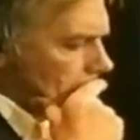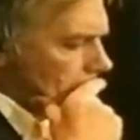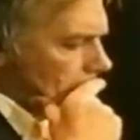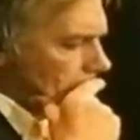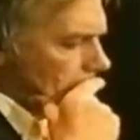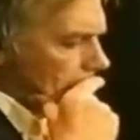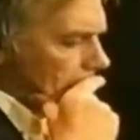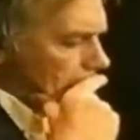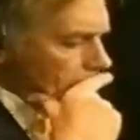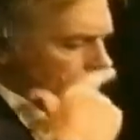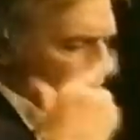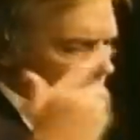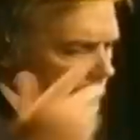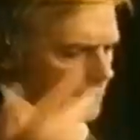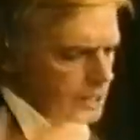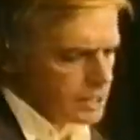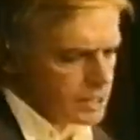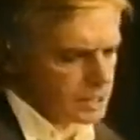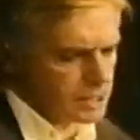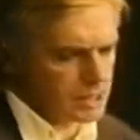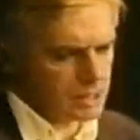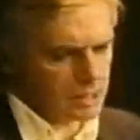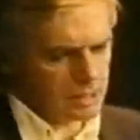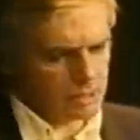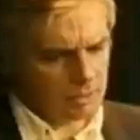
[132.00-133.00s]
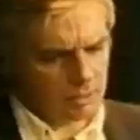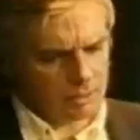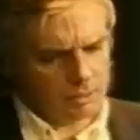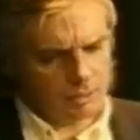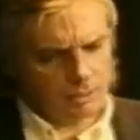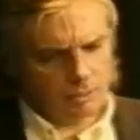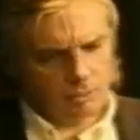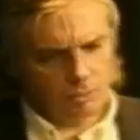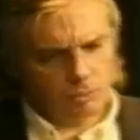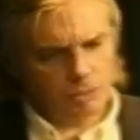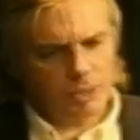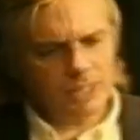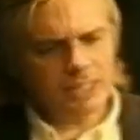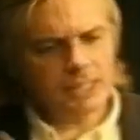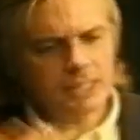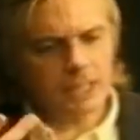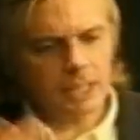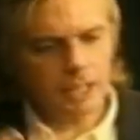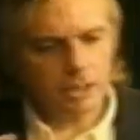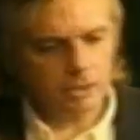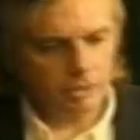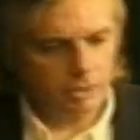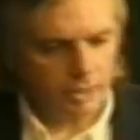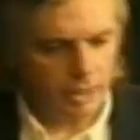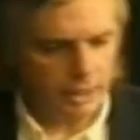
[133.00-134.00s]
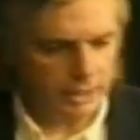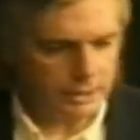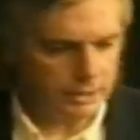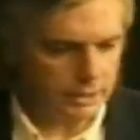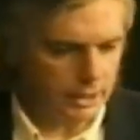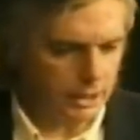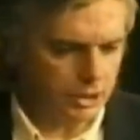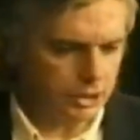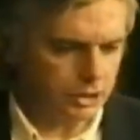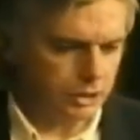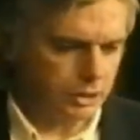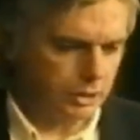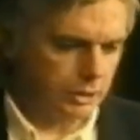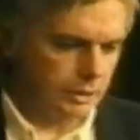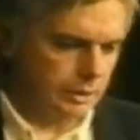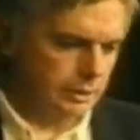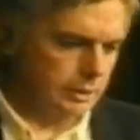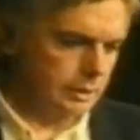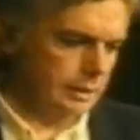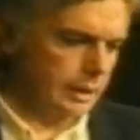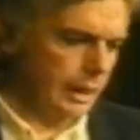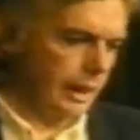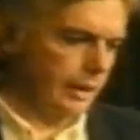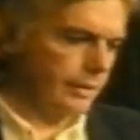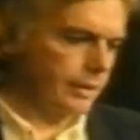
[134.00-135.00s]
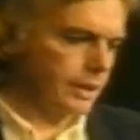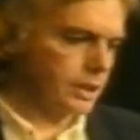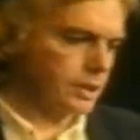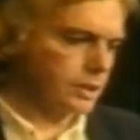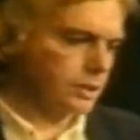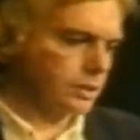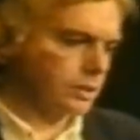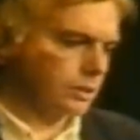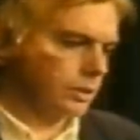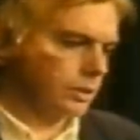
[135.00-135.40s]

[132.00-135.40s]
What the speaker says: And this resynchronization and this